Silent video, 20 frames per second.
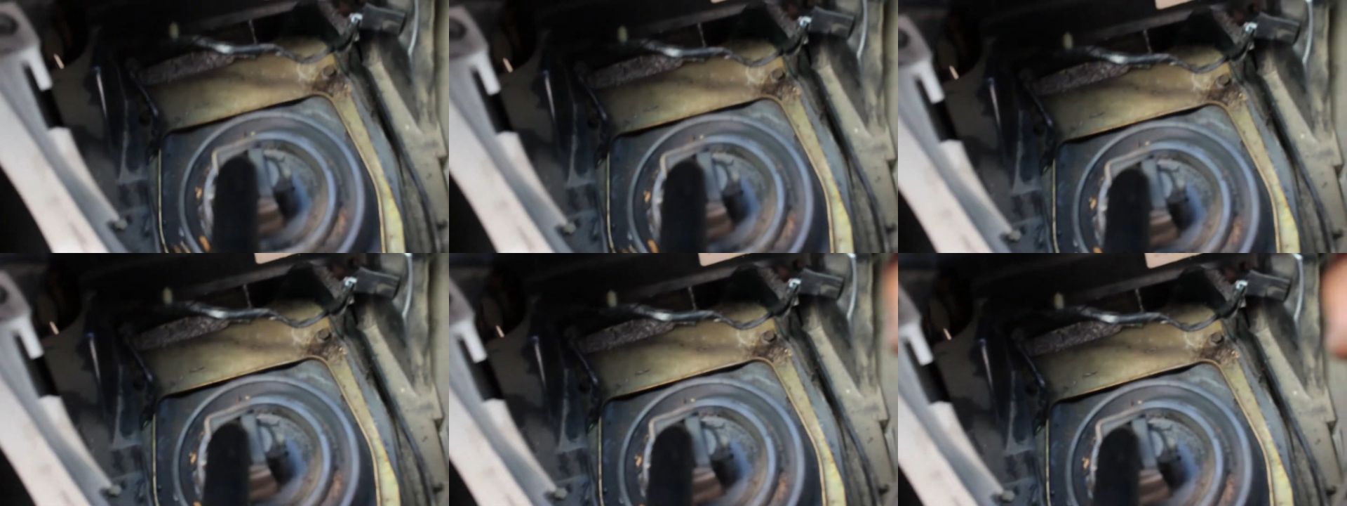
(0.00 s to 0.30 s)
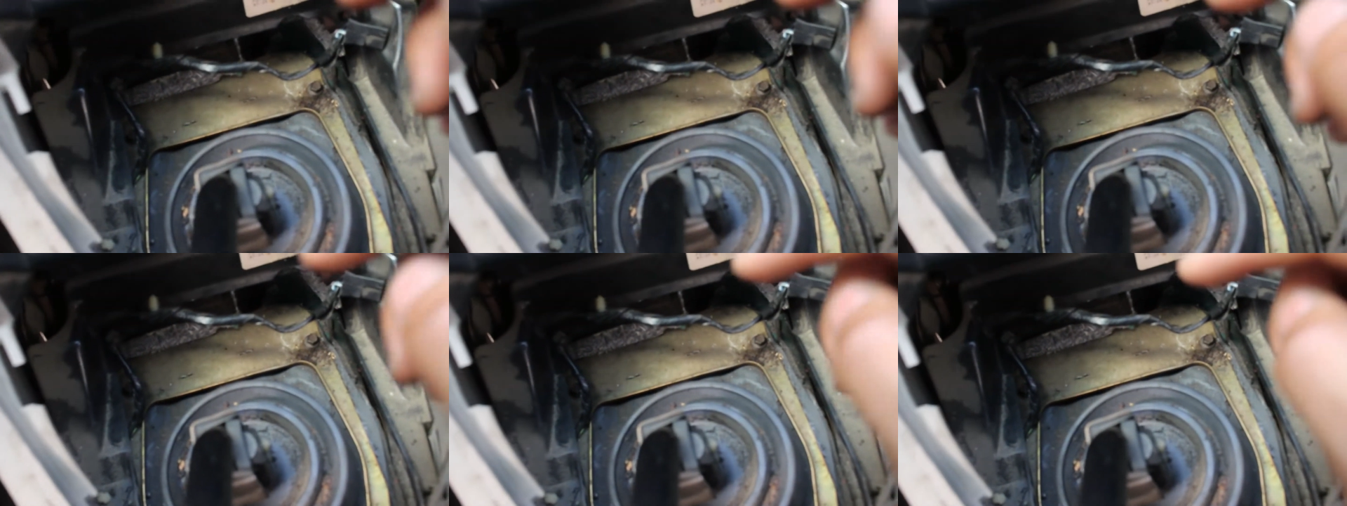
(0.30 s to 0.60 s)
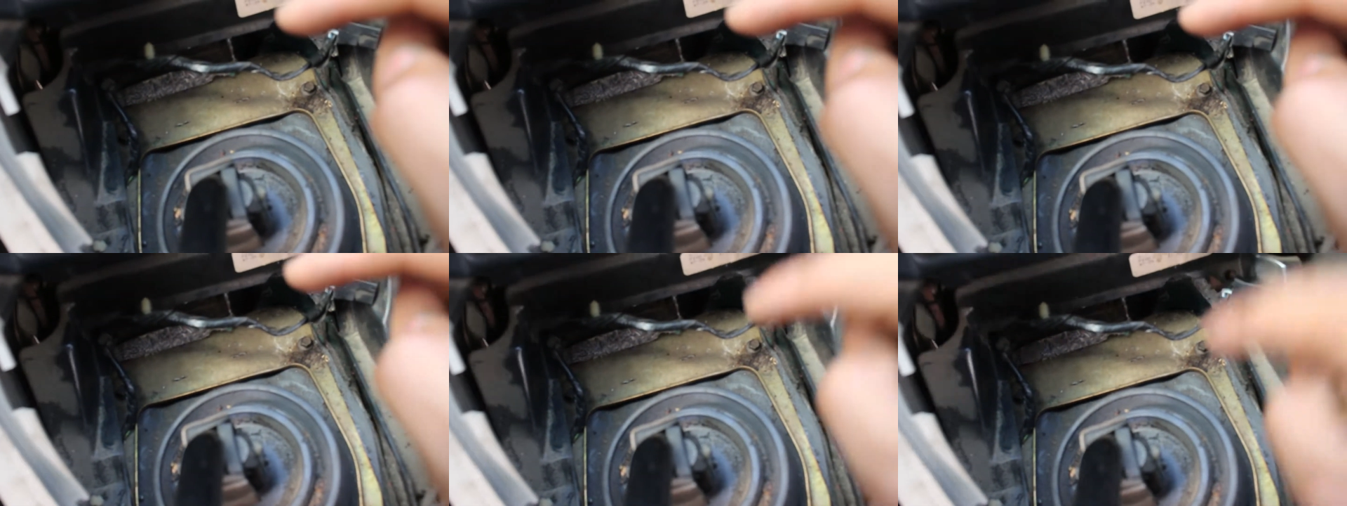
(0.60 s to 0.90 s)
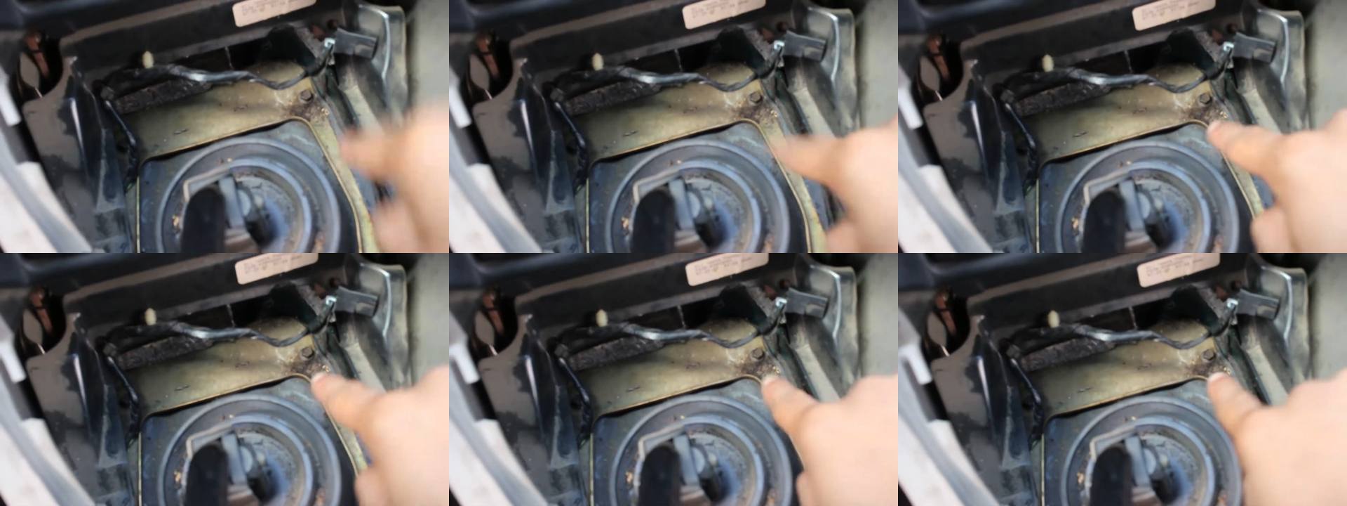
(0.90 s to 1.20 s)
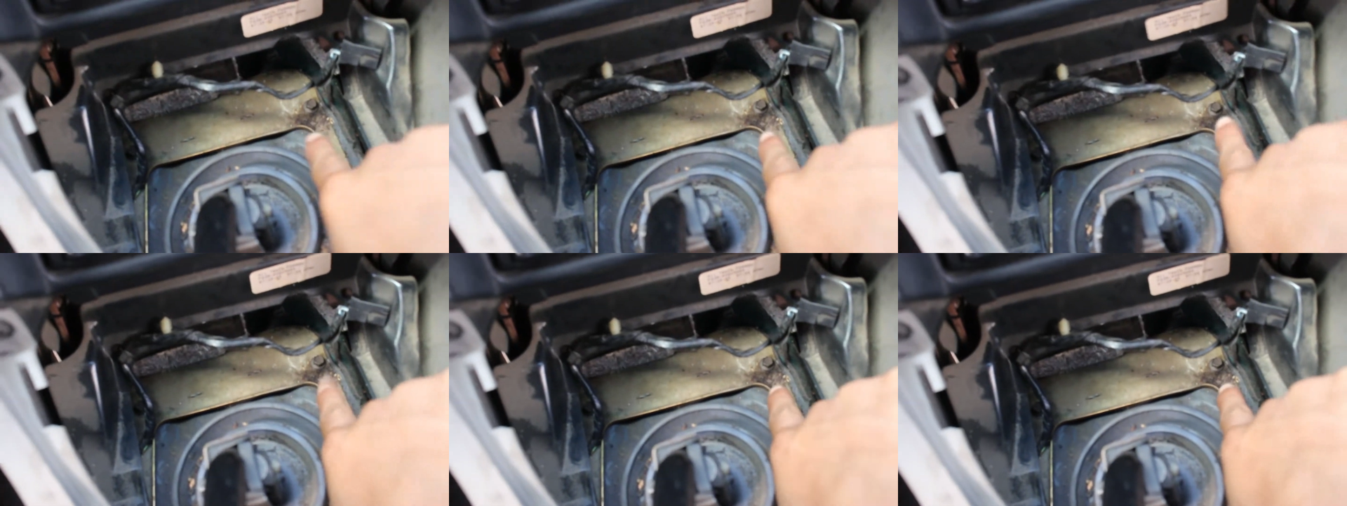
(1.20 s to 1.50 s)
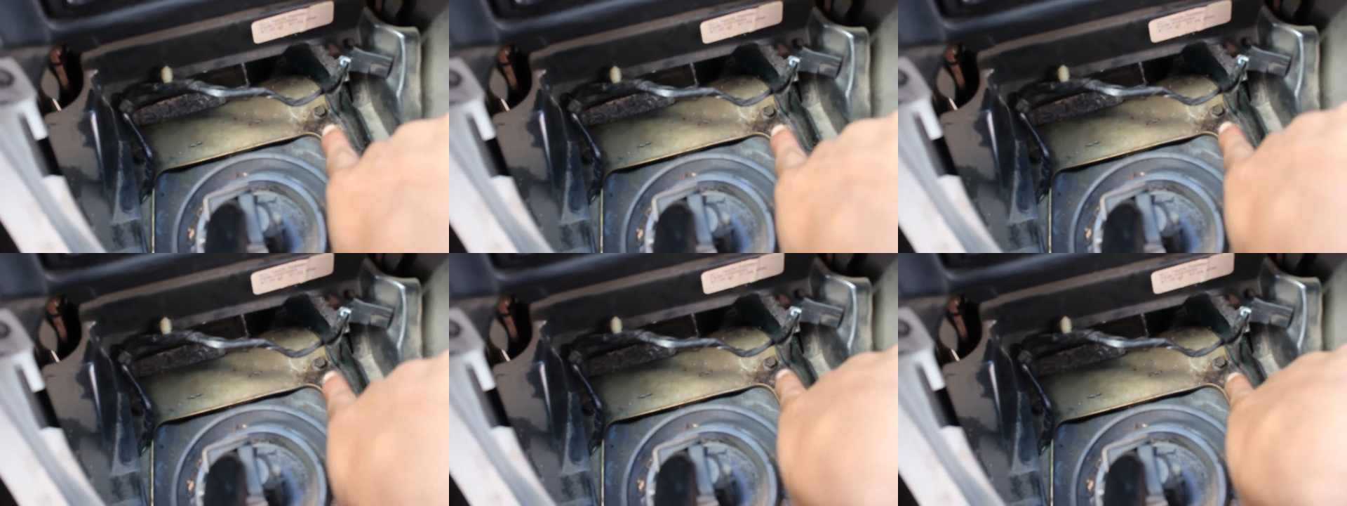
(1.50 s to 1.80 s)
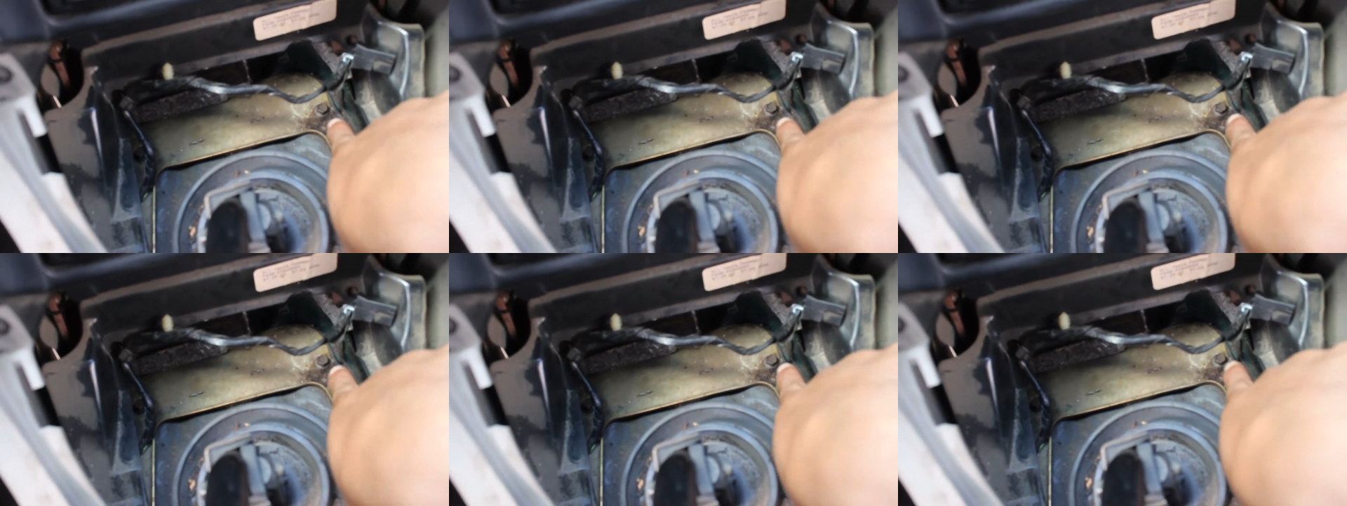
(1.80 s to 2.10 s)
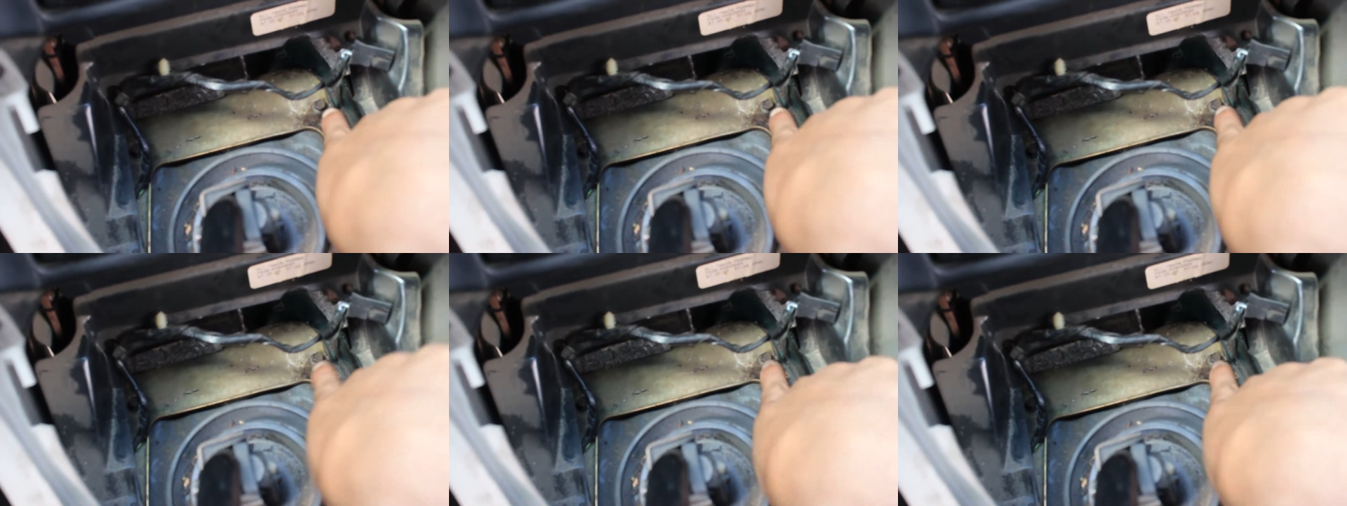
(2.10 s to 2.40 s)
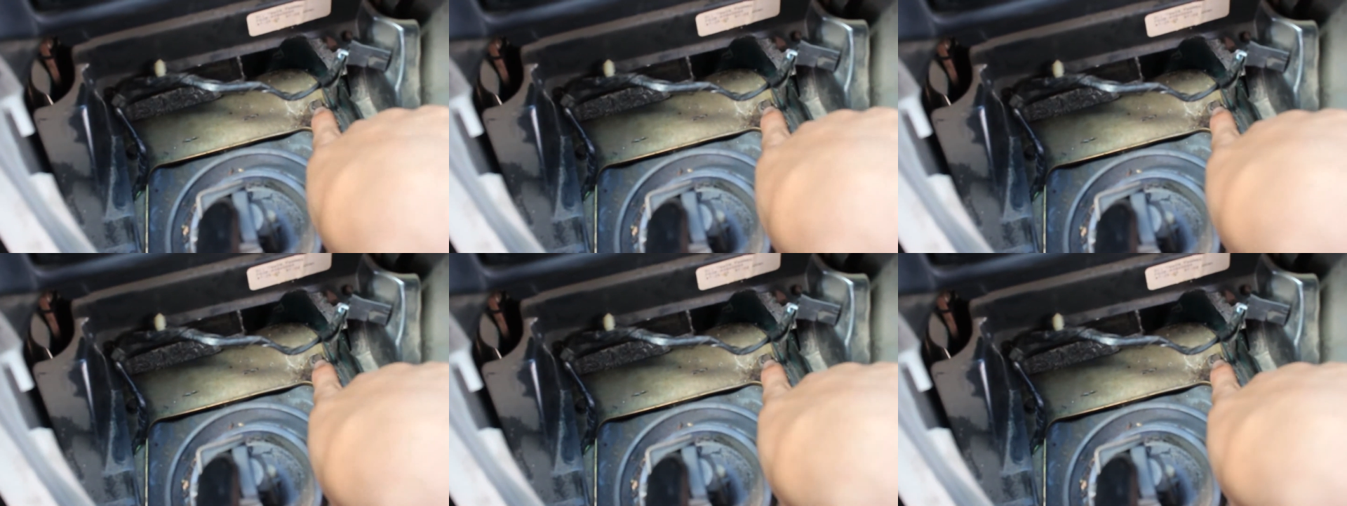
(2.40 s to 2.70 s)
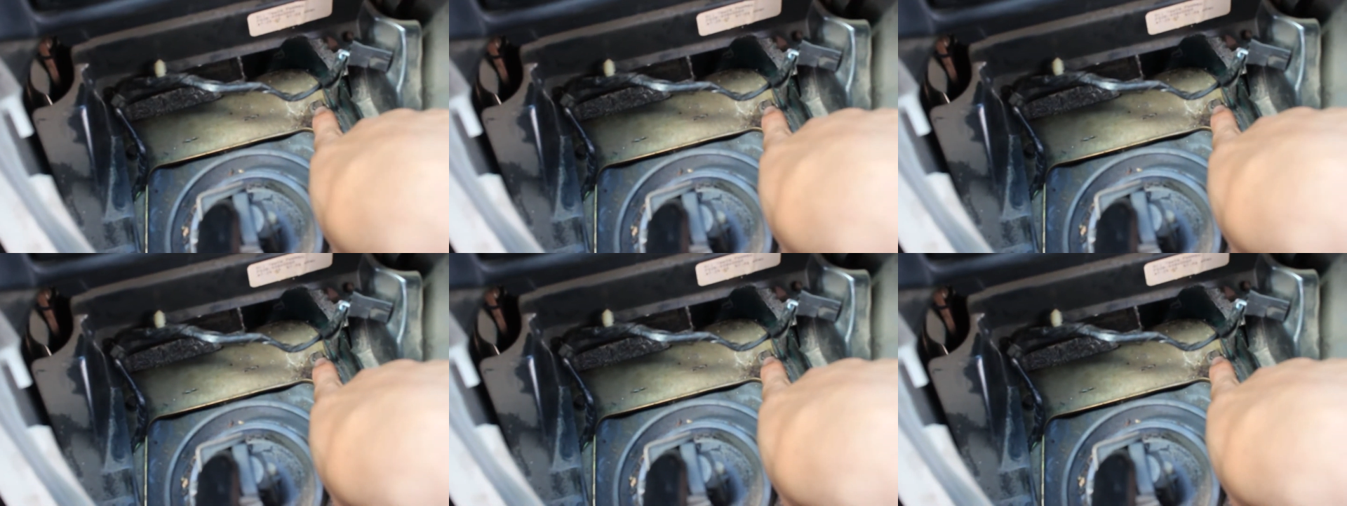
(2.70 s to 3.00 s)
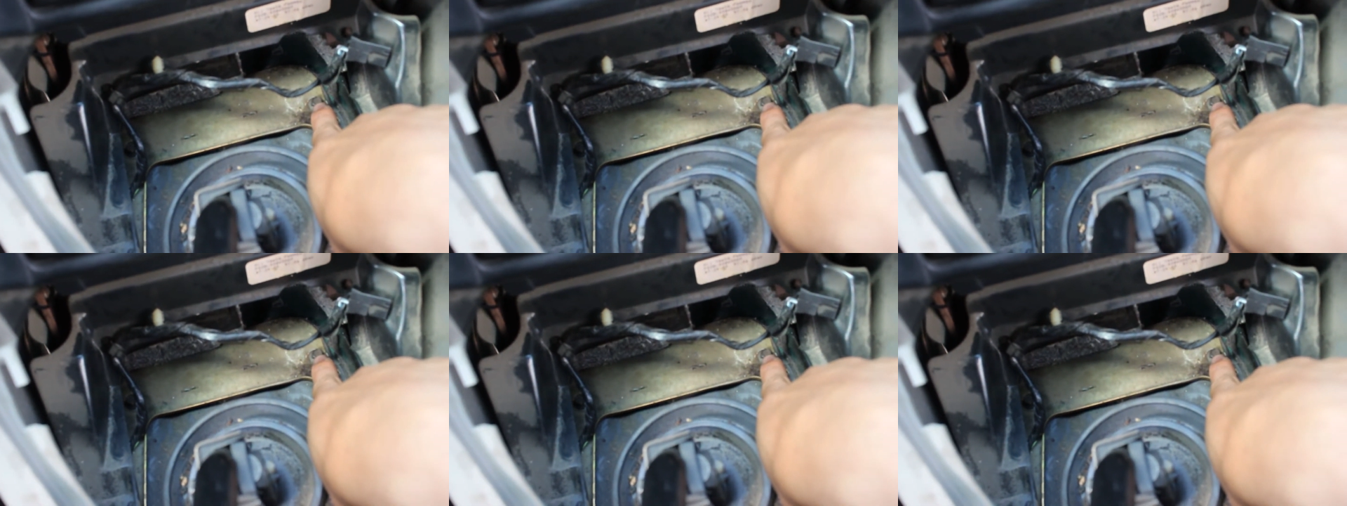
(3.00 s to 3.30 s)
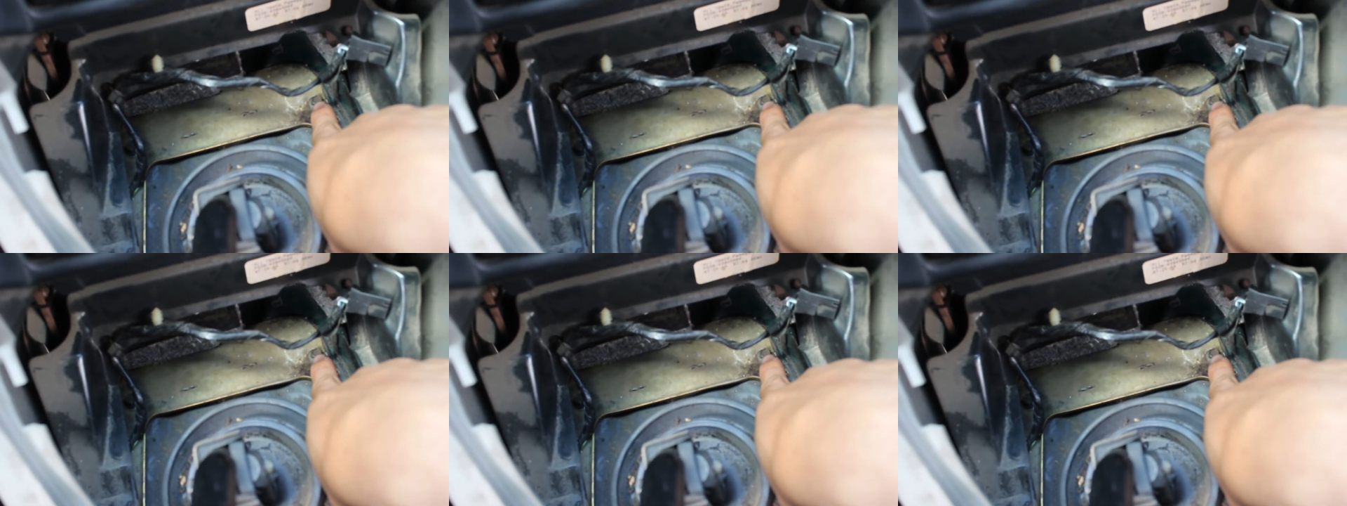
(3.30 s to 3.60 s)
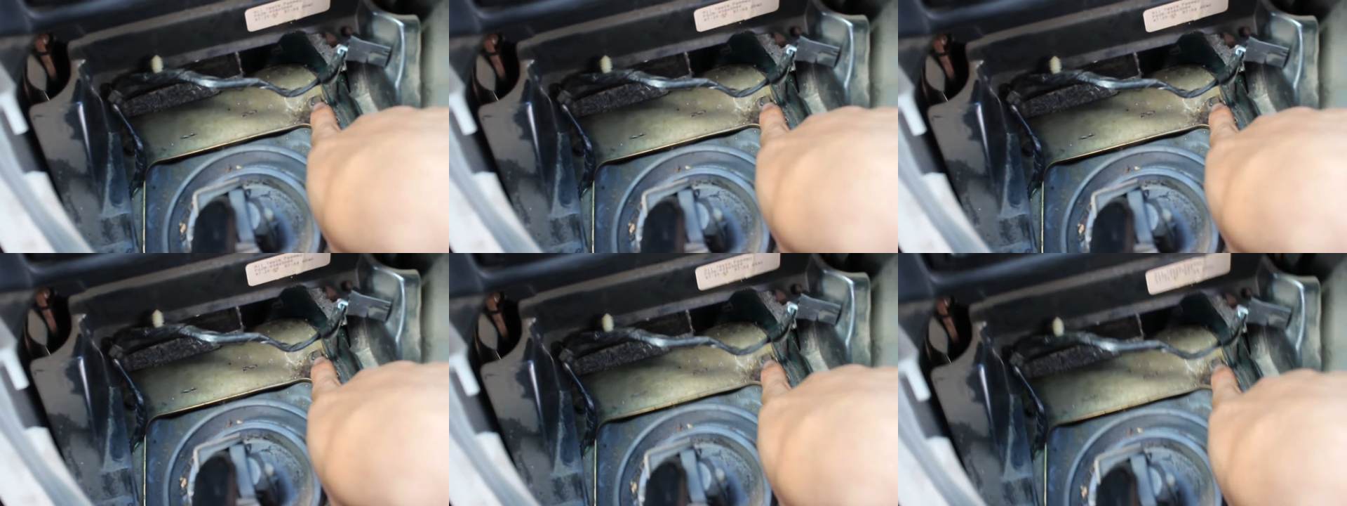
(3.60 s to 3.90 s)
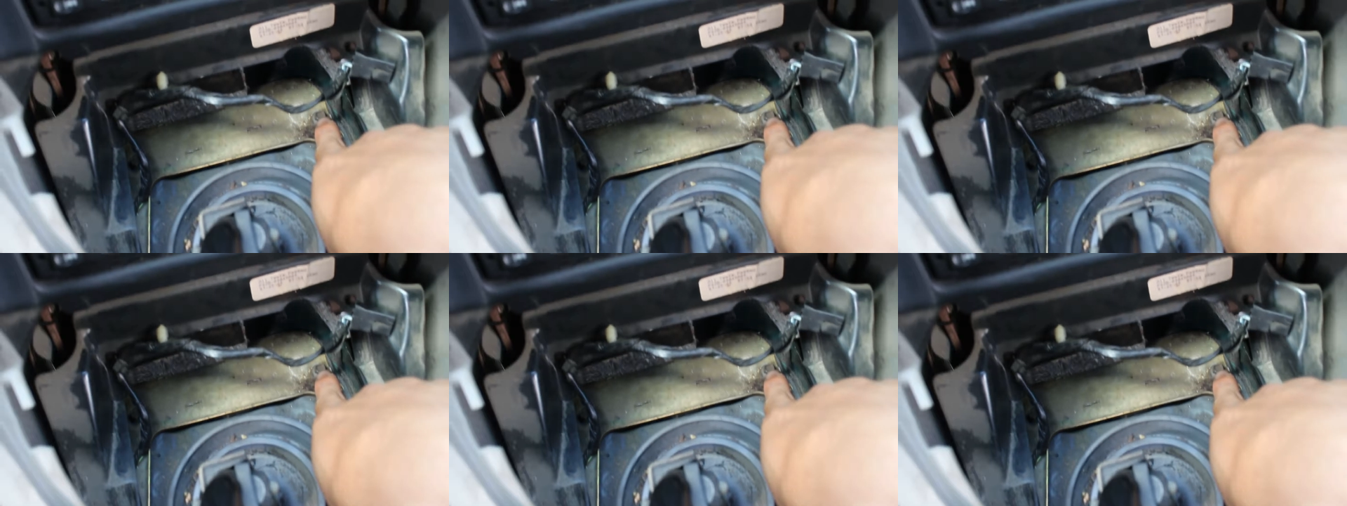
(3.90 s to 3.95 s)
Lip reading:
[unreadable: no face in view]